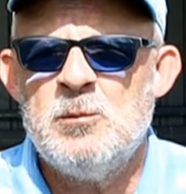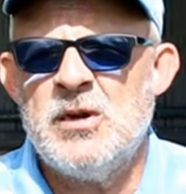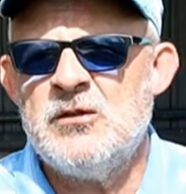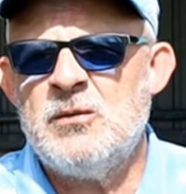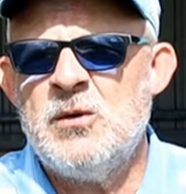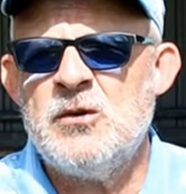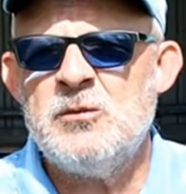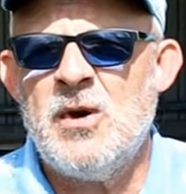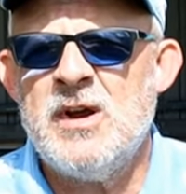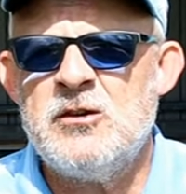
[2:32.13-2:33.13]
Plus, of
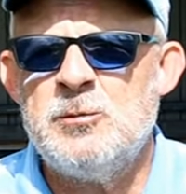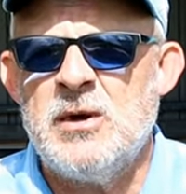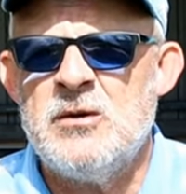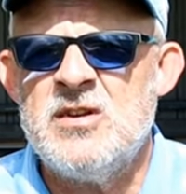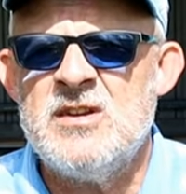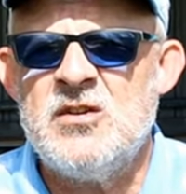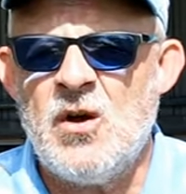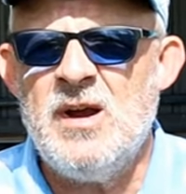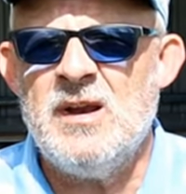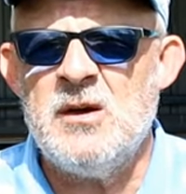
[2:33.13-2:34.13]
course, my experience in
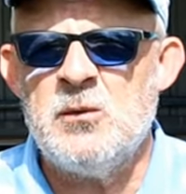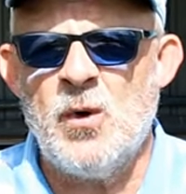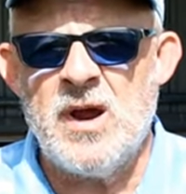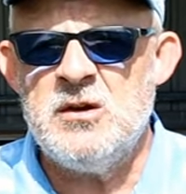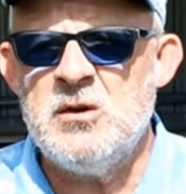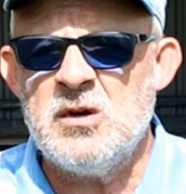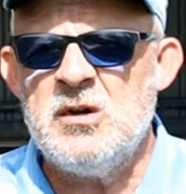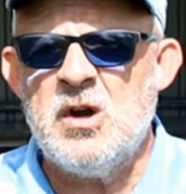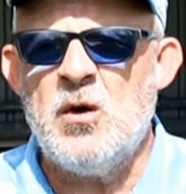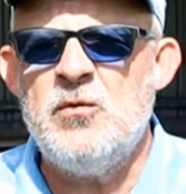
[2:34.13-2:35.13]
Thailand, where you
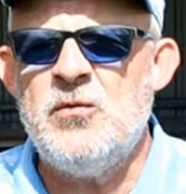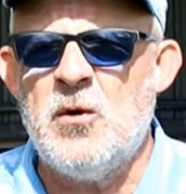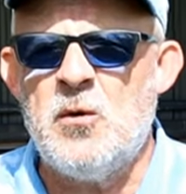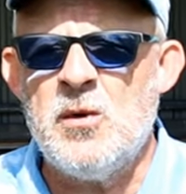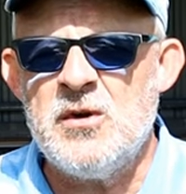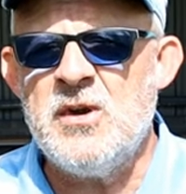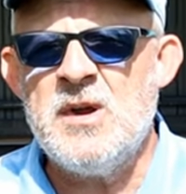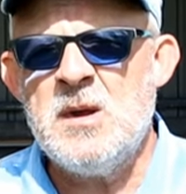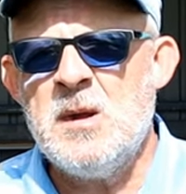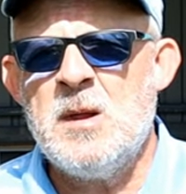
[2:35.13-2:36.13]
can go forward,
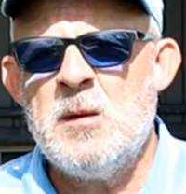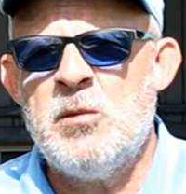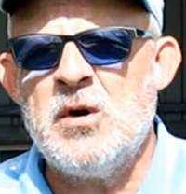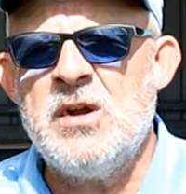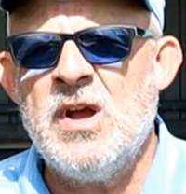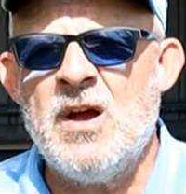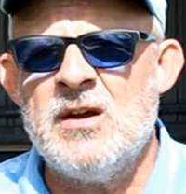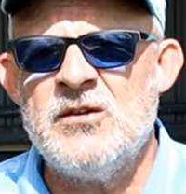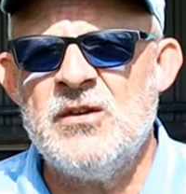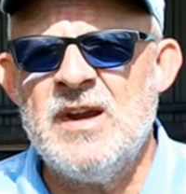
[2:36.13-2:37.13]
put
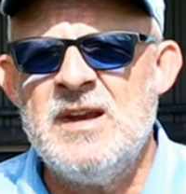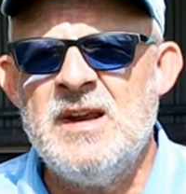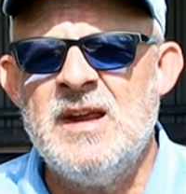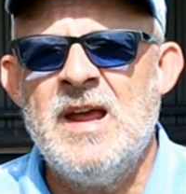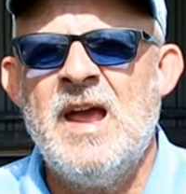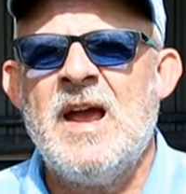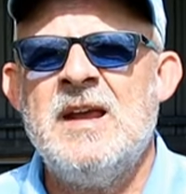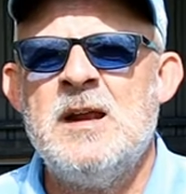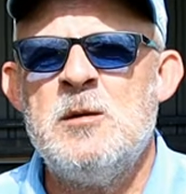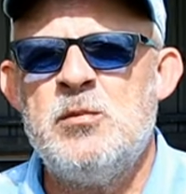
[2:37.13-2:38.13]
cards in,
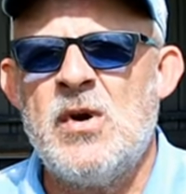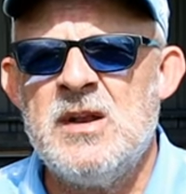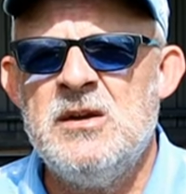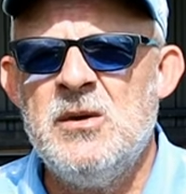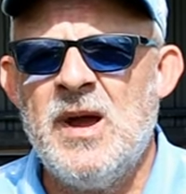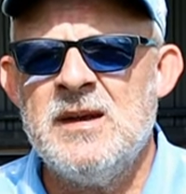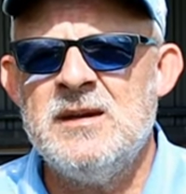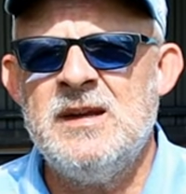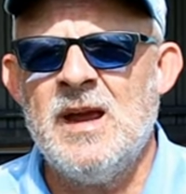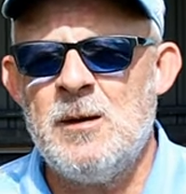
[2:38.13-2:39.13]
and get a brand new
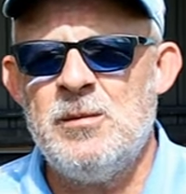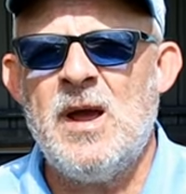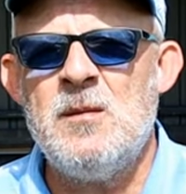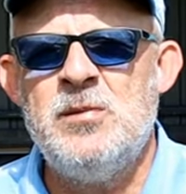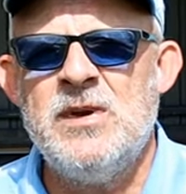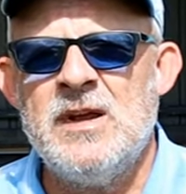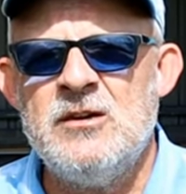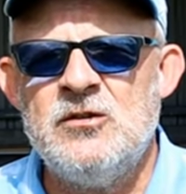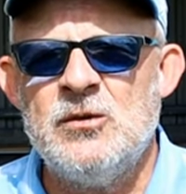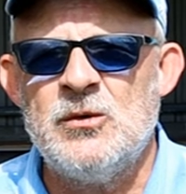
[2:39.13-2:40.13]
handicap, and play
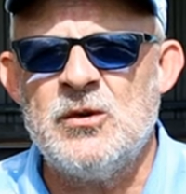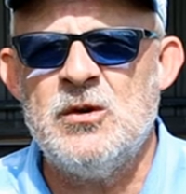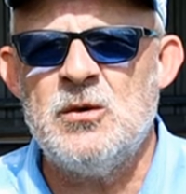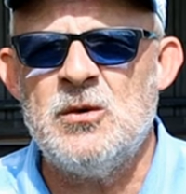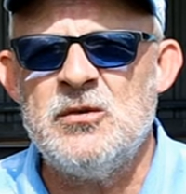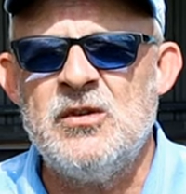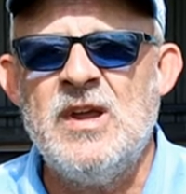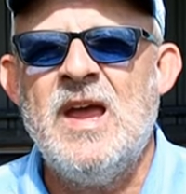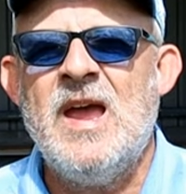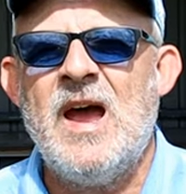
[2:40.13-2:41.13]
a shorter course,